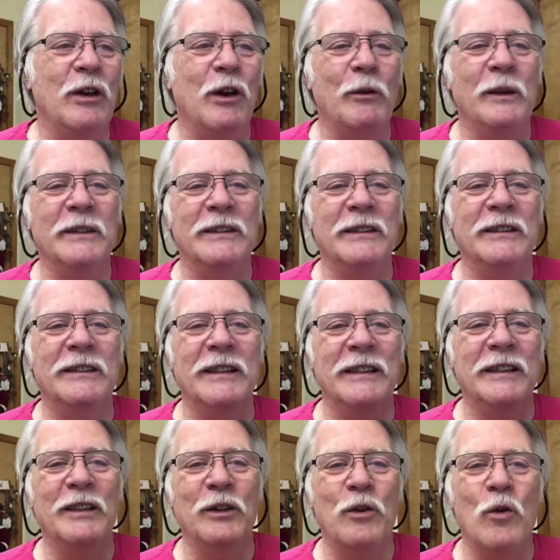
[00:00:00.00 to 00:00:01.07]
always is
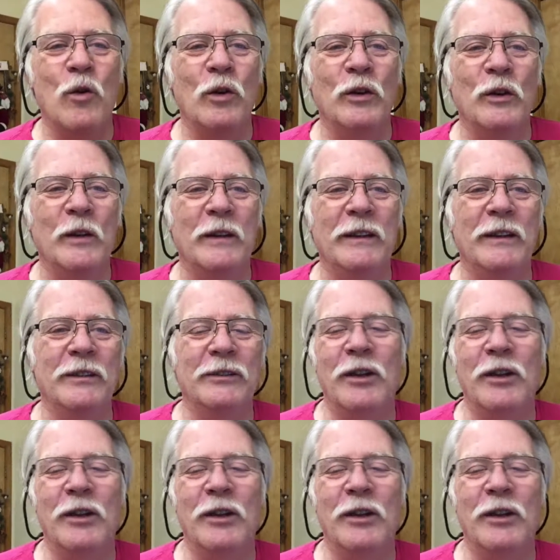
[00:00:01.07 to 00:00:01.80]
sitting in a corner and they're